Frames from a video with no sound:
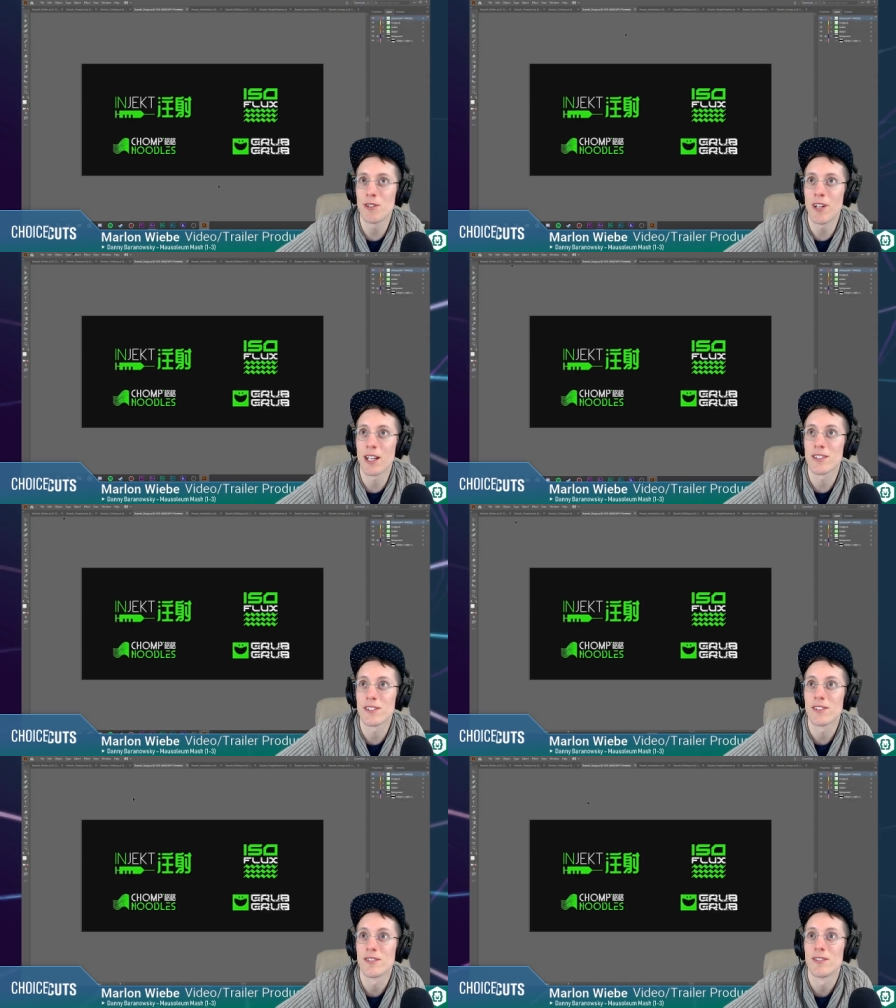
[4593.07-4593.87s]
next?
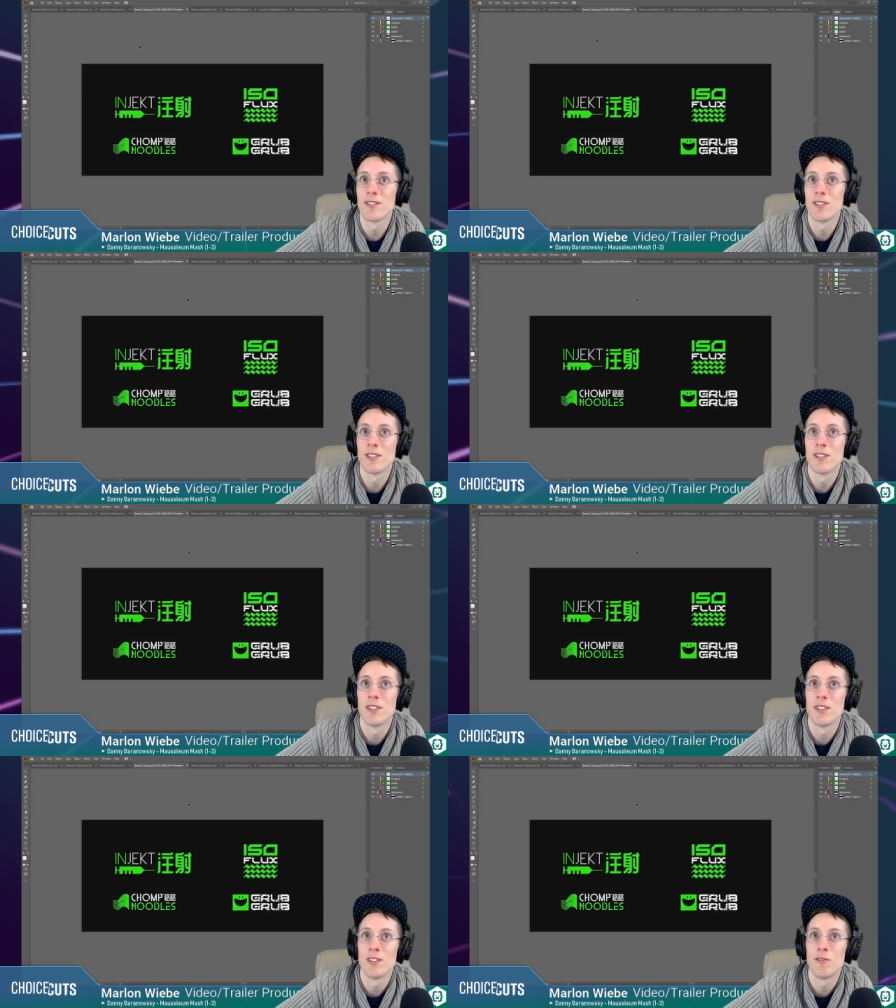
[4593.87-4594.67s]

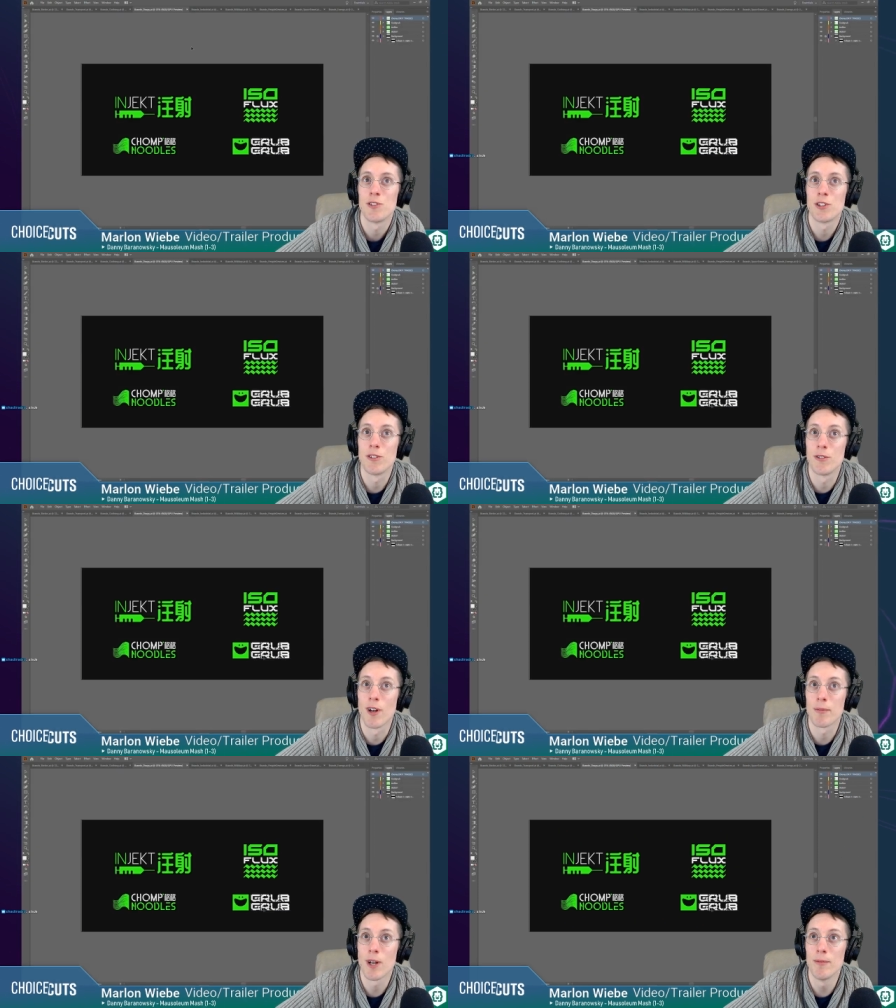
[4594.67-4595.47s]
Should we do
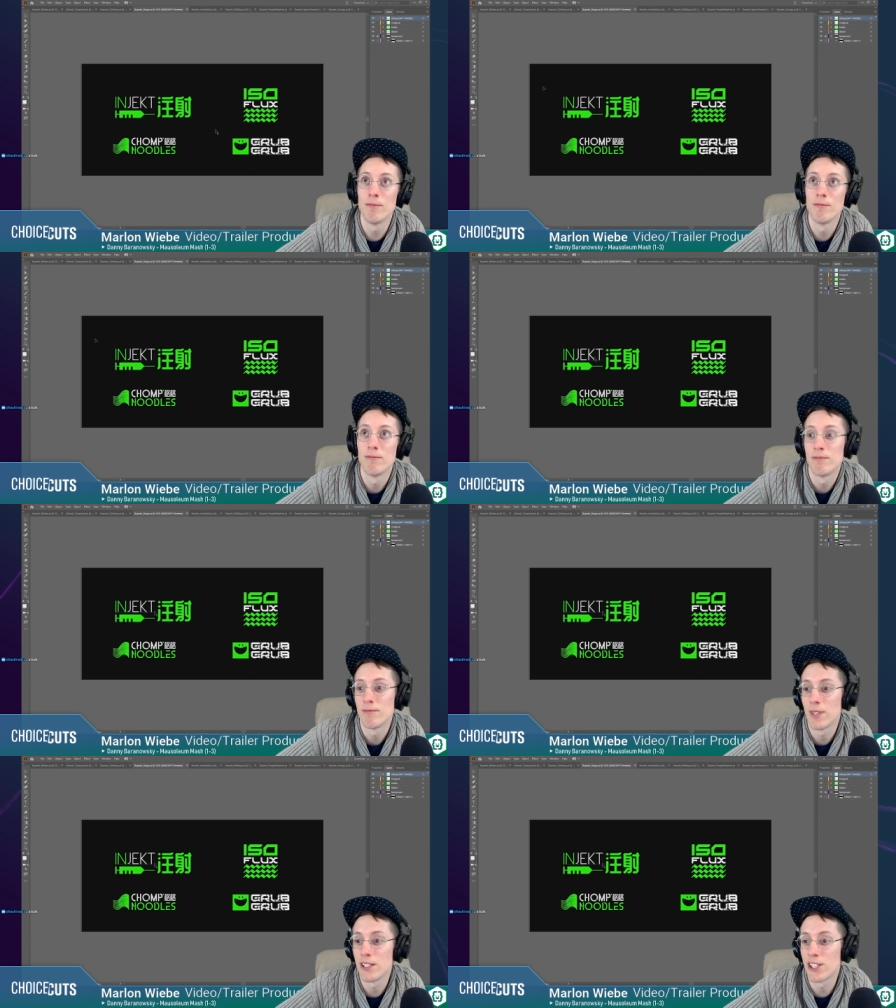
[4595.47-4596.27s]
grub?
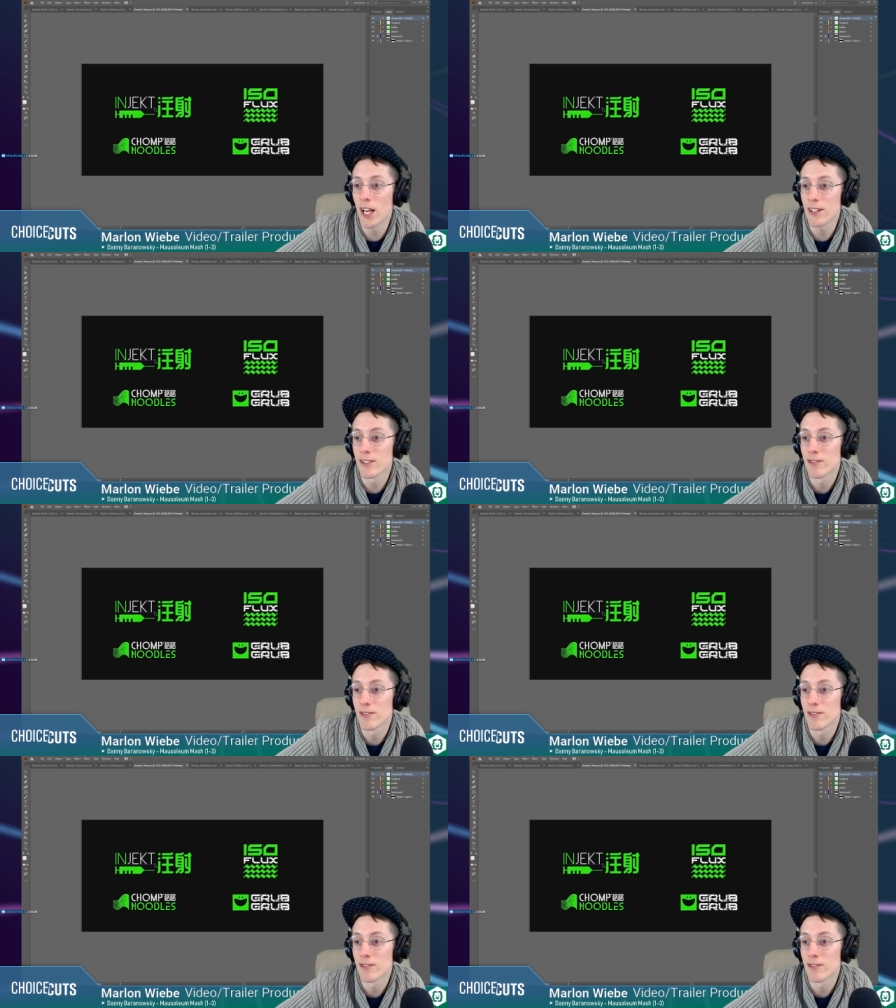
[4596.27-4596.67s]
Inject?